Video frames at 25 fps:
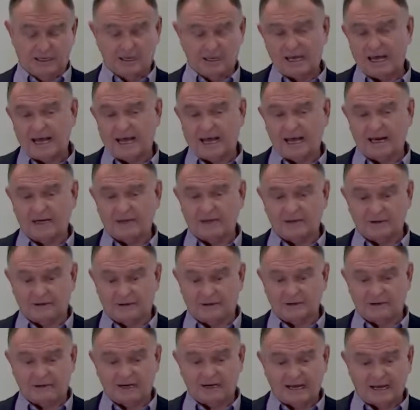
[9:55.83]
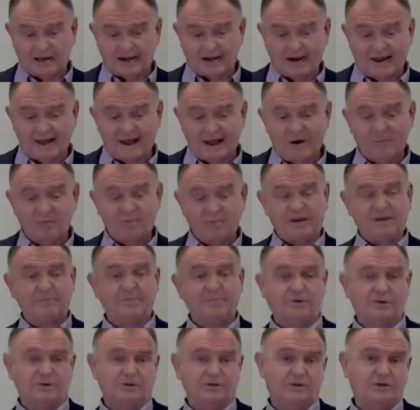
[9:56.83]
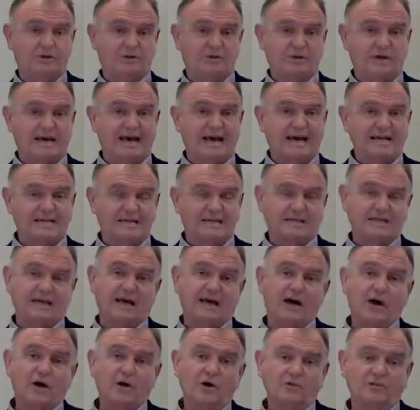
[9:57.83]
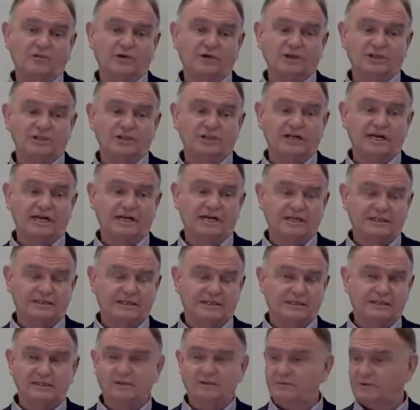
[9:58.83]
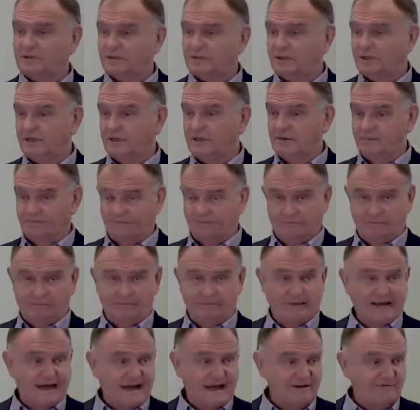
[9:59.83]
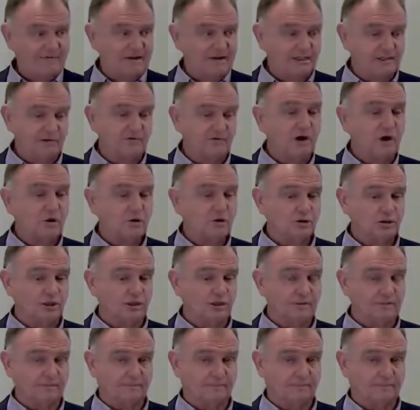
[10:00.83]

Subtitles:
and allow people to add in their own functionality. This was the advent of Ocean.